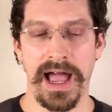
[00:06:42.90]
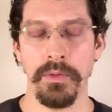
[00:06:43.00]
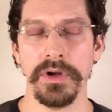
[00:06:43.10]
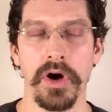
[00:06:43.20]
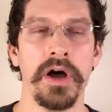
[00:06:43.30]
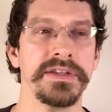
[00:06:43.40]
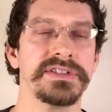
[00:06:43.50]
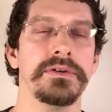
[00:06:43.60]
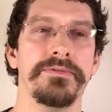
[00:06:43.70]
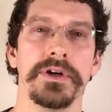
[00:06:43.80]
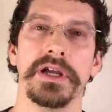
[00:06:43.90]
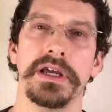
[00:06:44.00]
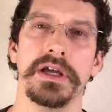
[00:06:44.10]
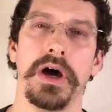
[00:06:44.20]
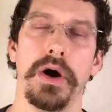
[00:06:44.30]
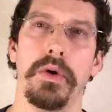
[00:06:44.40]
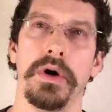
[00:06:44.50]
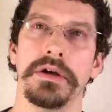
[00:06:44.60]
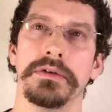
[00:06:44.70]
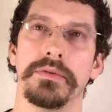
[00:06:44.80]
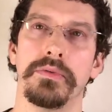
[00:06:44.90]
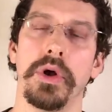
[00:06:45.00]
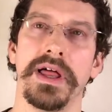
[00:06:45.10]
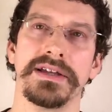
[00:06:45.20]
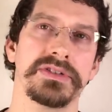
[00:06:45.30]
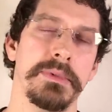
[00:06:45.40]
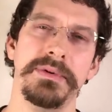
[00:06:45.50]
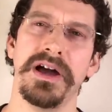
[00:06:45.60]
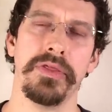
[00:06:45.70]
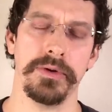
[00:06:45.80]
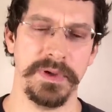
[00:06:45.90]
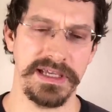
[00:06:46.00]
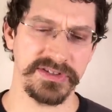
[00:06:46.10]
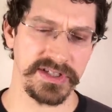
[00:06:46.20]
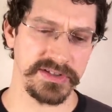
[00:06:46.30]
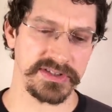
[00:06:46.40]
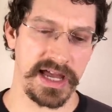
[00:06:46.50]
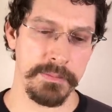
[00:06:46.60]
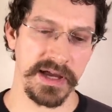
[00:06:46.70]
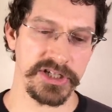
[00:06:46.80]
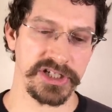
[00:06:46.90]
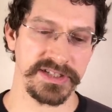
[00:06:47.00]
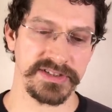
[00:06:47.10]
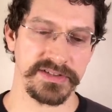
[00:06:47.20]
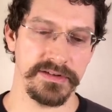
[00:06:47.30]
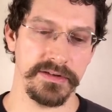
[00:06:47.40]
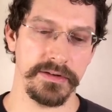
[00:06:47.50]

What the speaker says: I would also, if you're gonna go Rolex or maybe other pieces, I might just